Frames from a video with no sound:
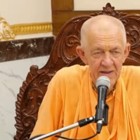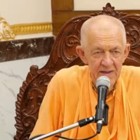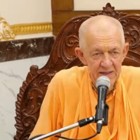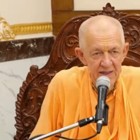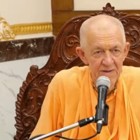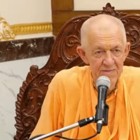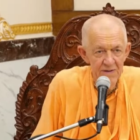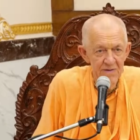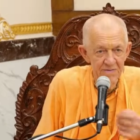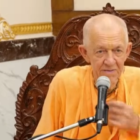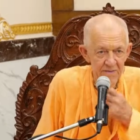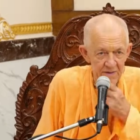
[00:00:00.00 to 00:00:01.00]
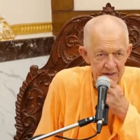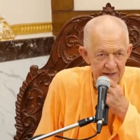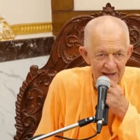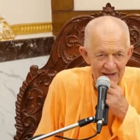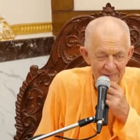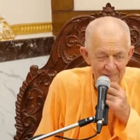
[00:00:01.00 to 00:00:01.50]
in terms of
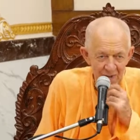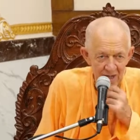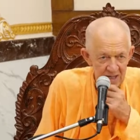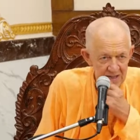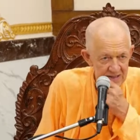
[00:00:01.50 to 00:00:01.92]
time